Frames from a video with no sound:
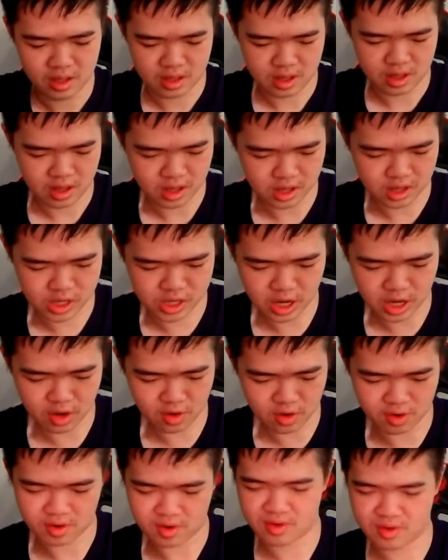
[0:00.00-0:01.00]
A
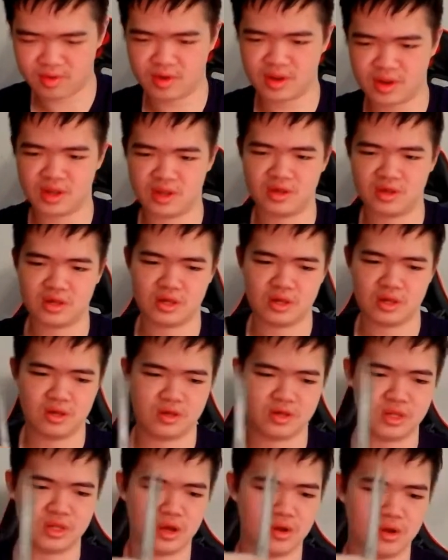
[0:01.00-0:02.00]
stinger. Look at this.
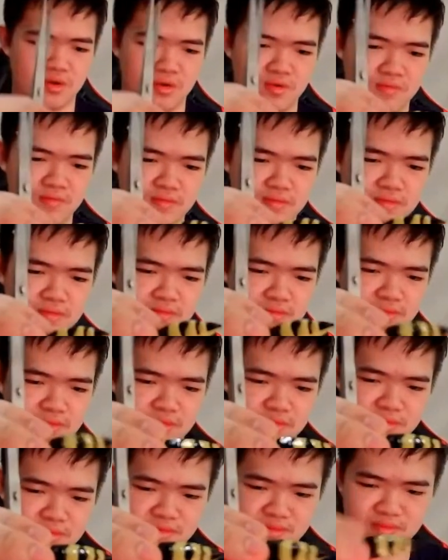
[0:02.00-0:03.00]
Stinger. Mm.
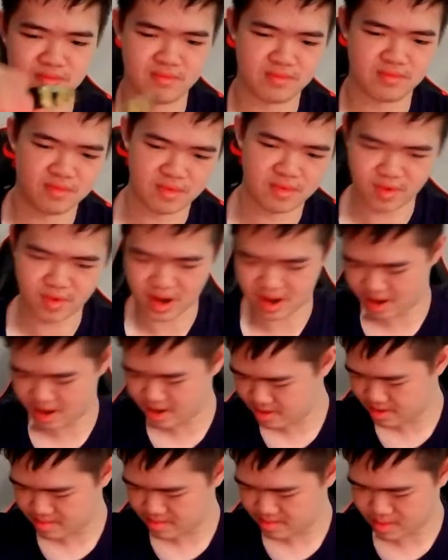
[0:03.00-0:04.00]
Okay,
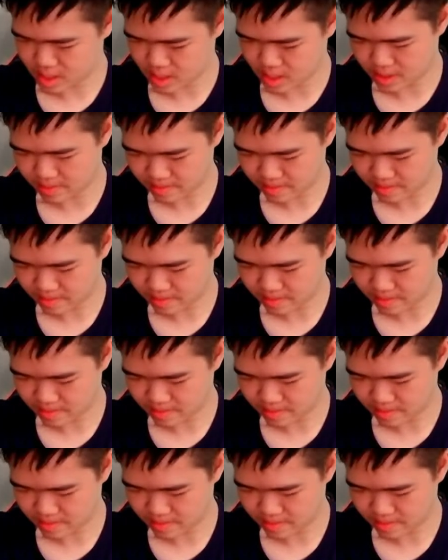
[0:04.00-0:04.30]
sure.